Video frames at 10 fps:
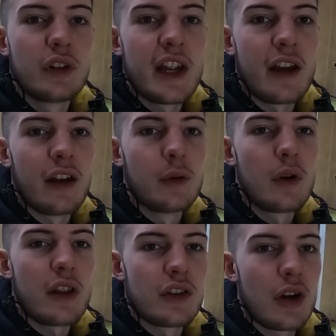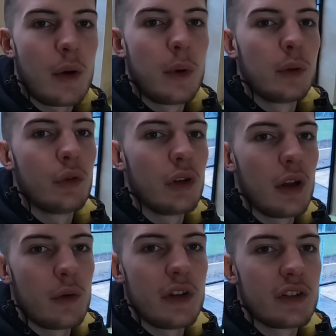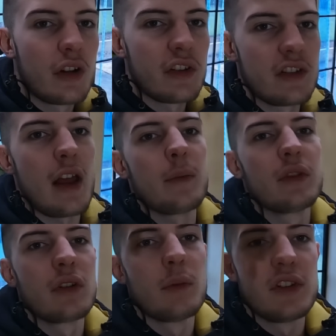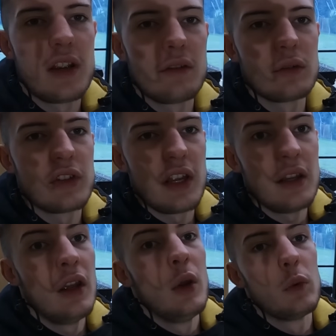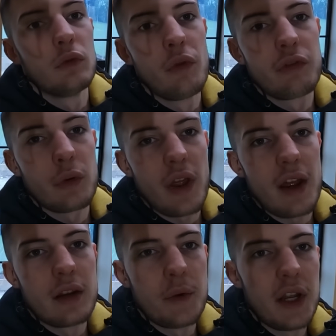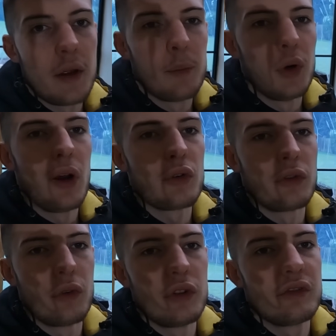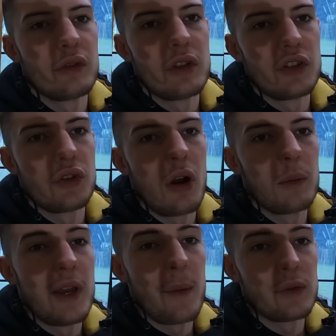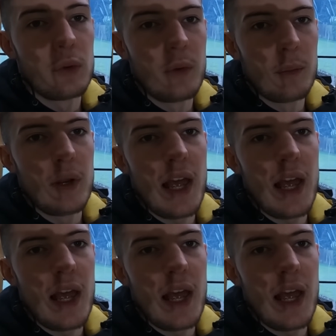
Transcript: We're here, we're at the job, we're unloaded, got the steps, materials in. We'll run through that in a minute, but I'll just run you through this job. Now it's all been